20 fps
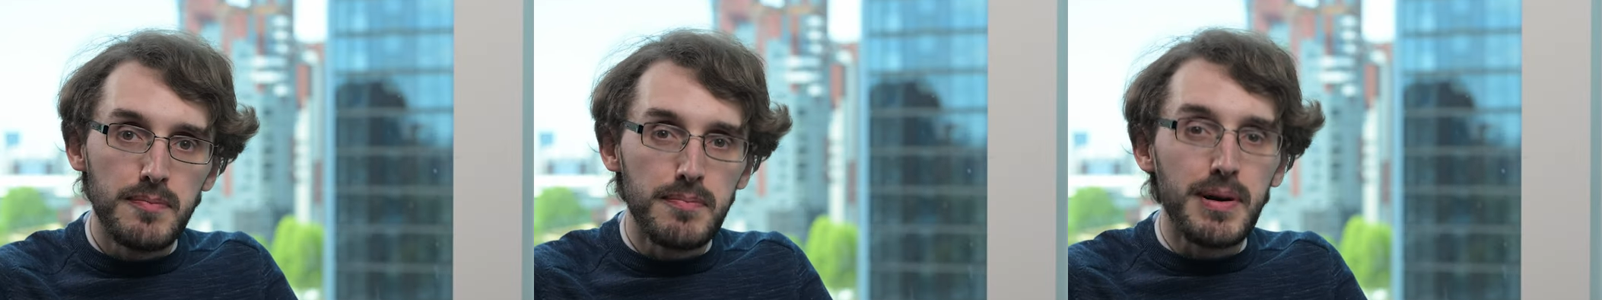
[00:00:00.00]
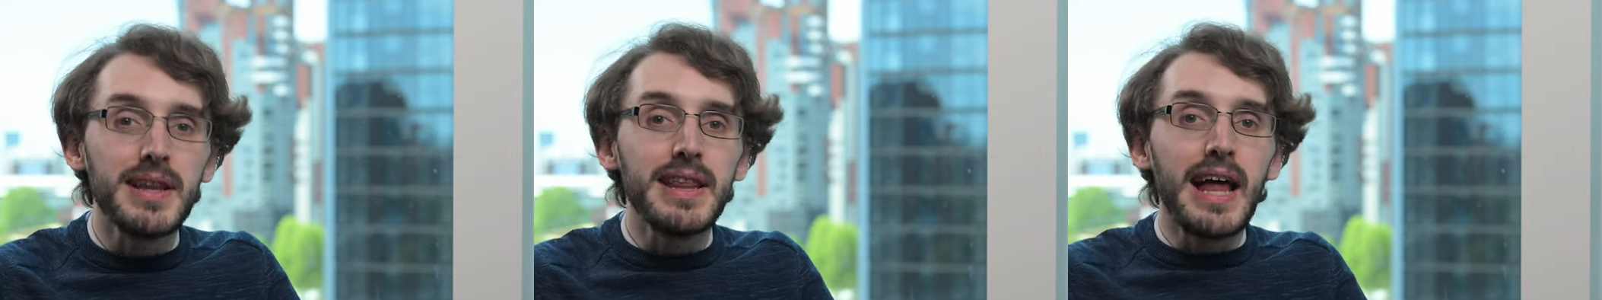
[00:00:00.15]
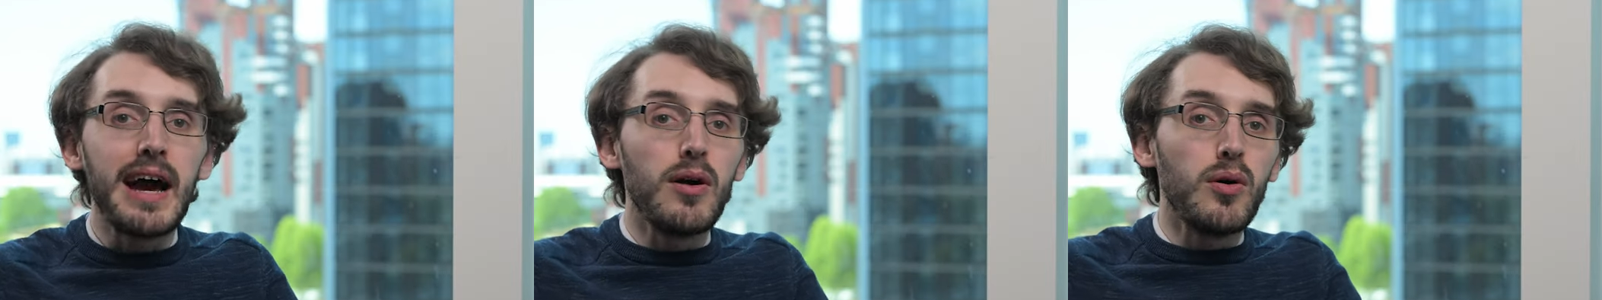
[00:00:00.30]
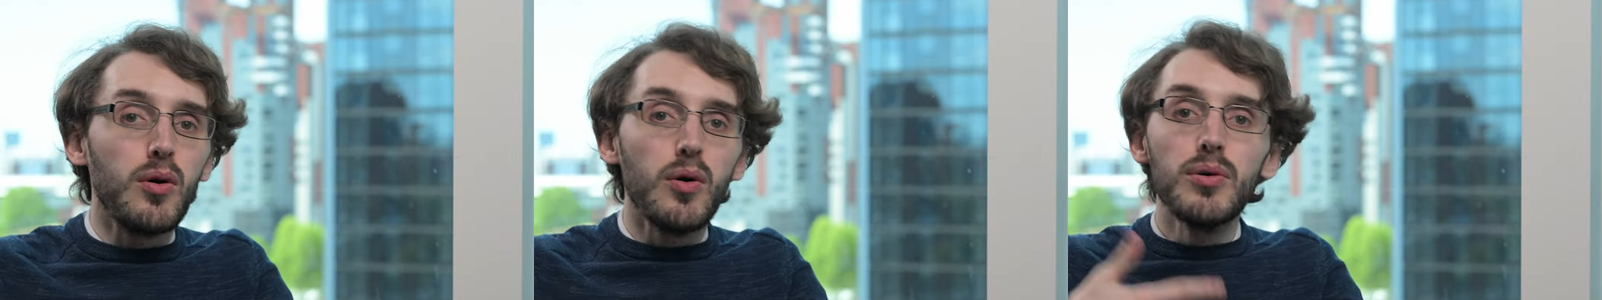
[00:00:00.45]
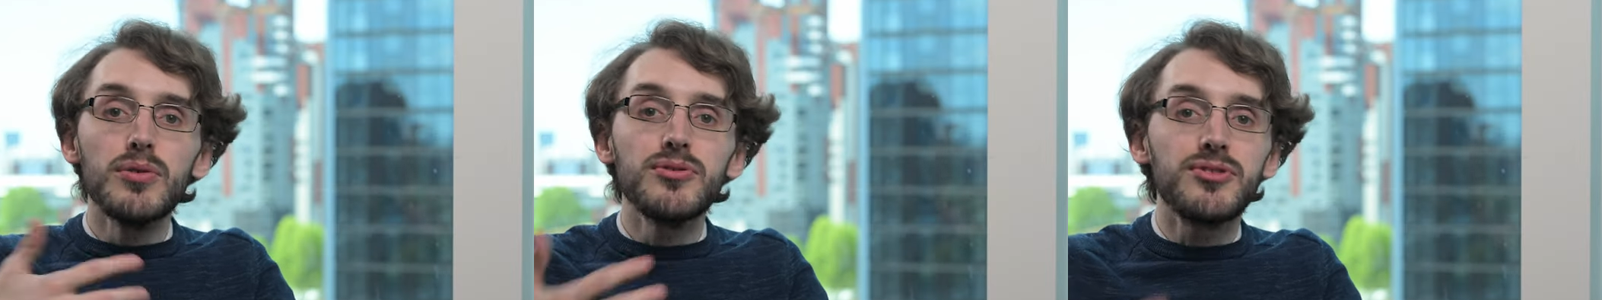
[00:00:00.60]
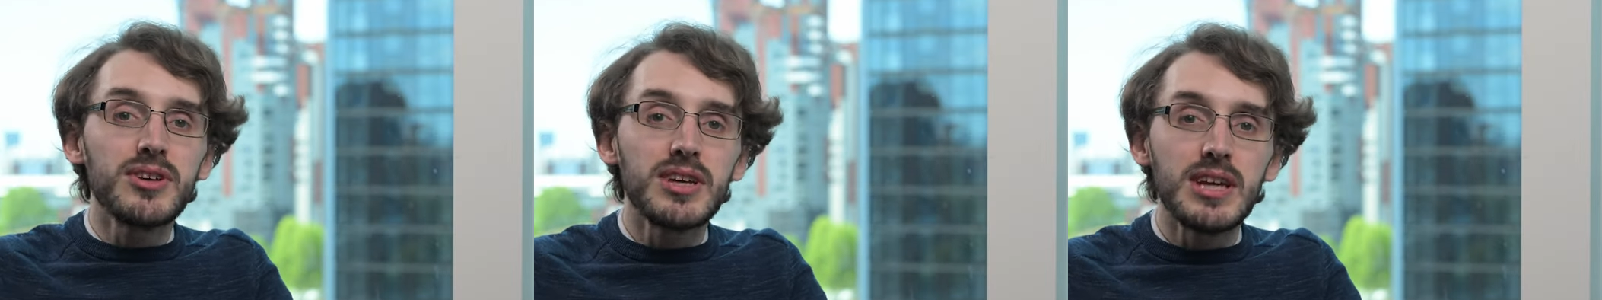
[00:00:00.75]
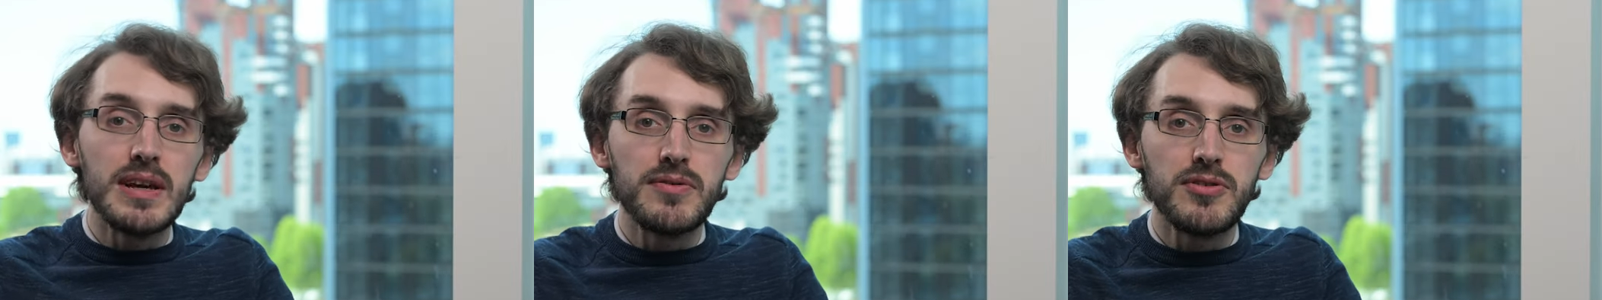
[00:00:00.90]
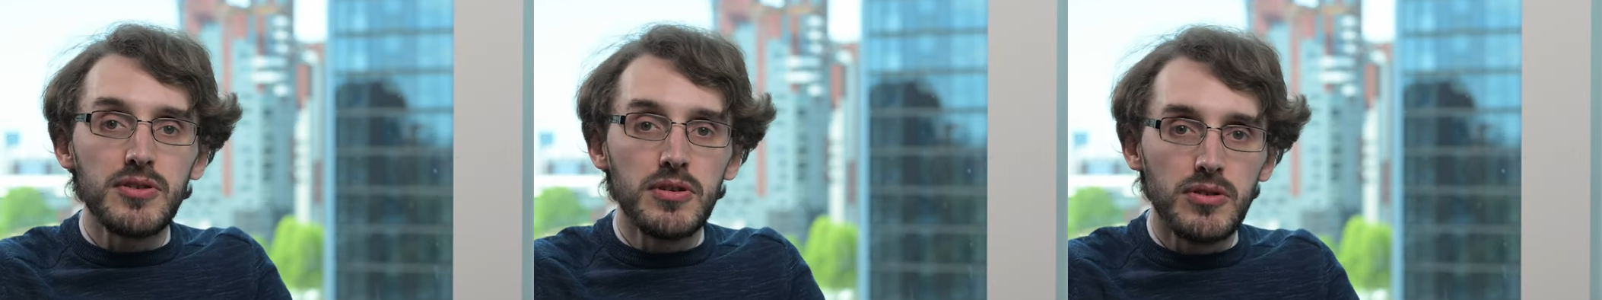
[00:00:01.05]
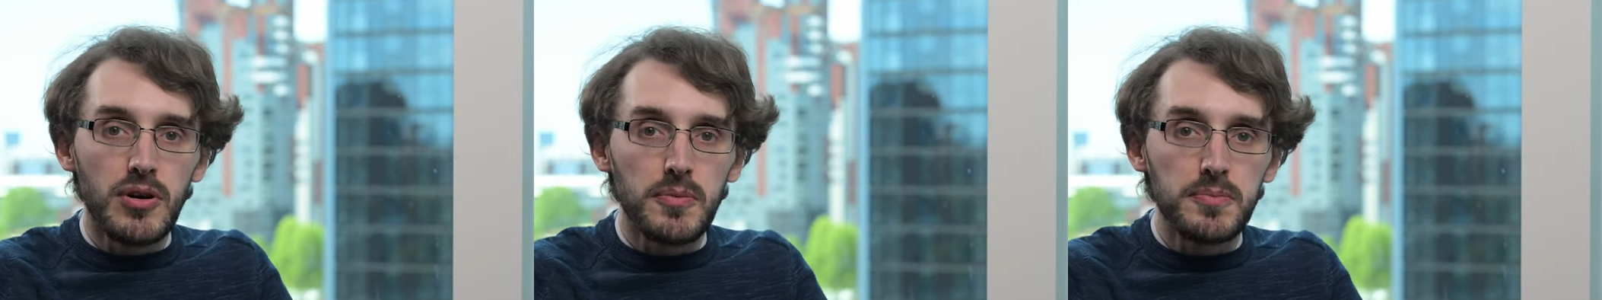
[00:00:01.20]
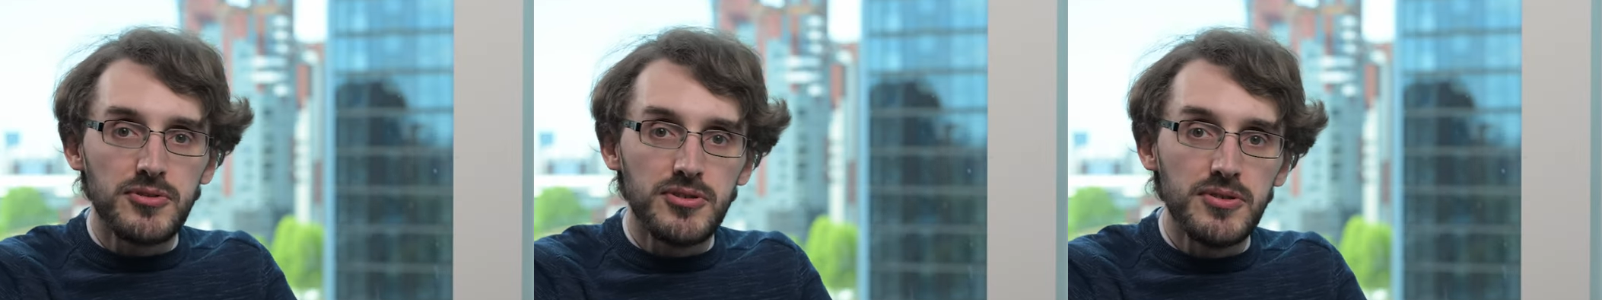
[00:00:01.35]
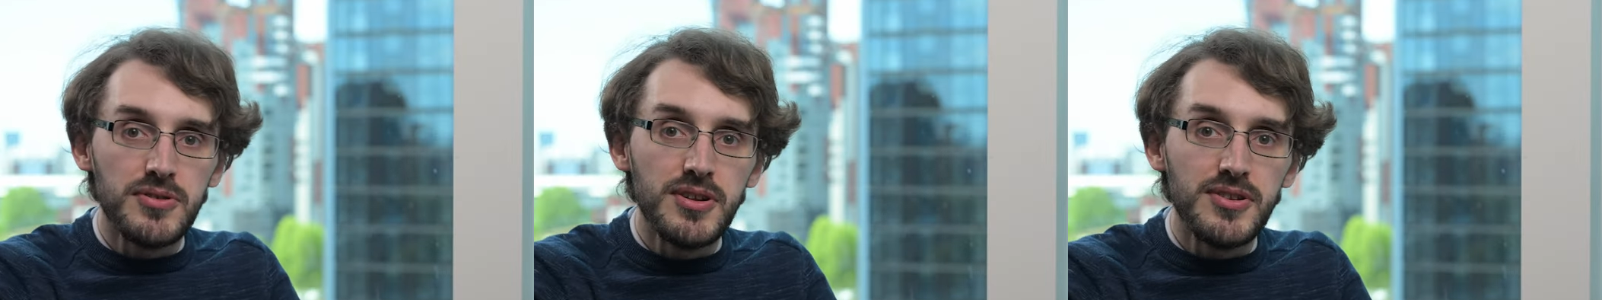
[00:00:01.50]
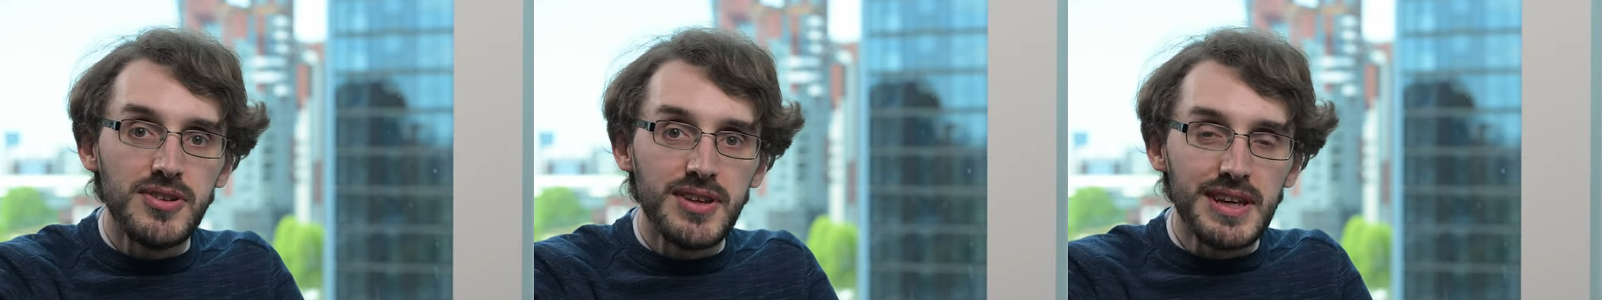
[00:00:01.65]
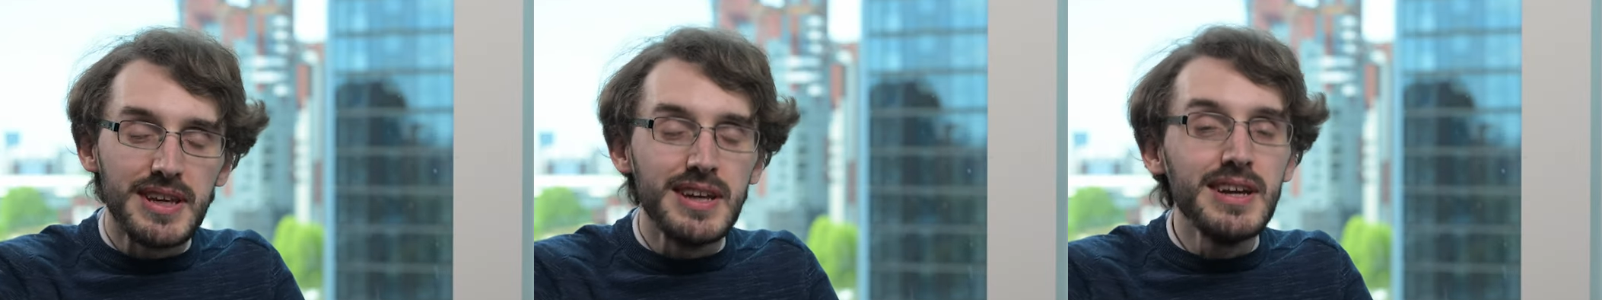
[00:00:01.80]
But that also gives you an
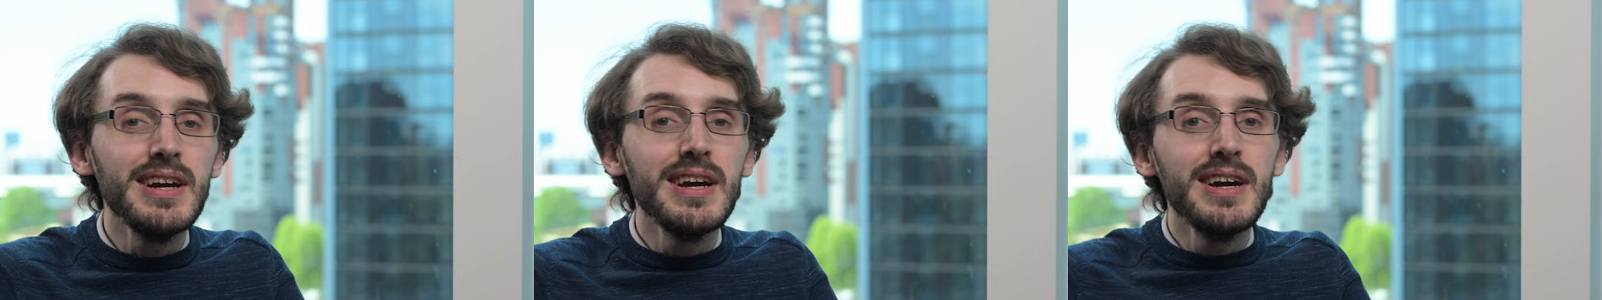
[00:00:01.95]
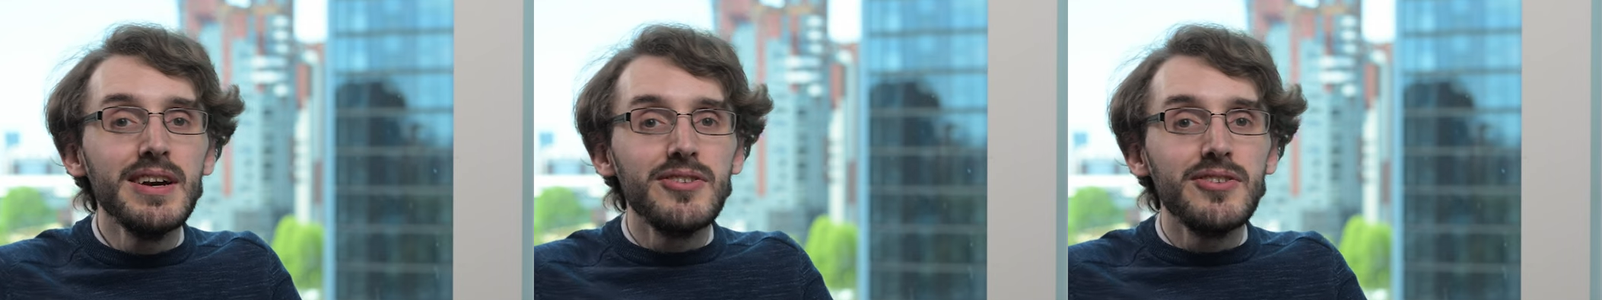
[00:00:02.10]
opportunity